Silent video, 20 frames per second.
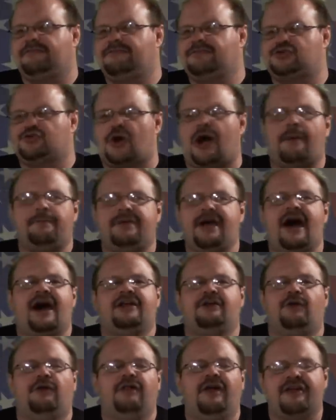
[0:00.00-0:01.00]
drop
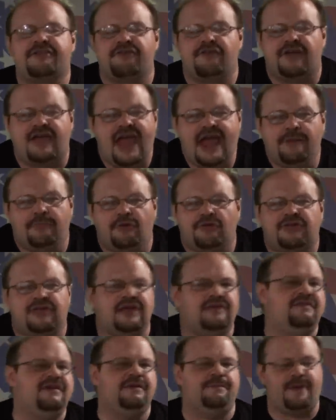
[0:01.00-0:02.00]
down to a lesser cable
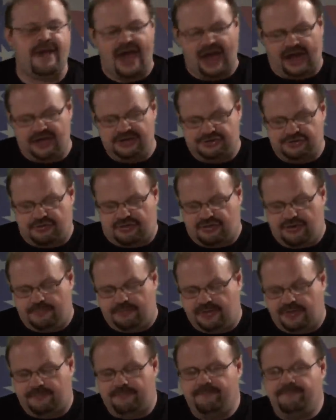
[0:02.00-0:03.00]
TV package or
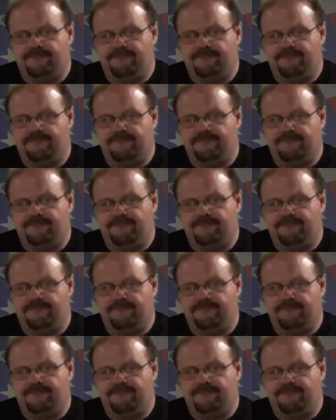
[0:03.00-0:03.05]
something.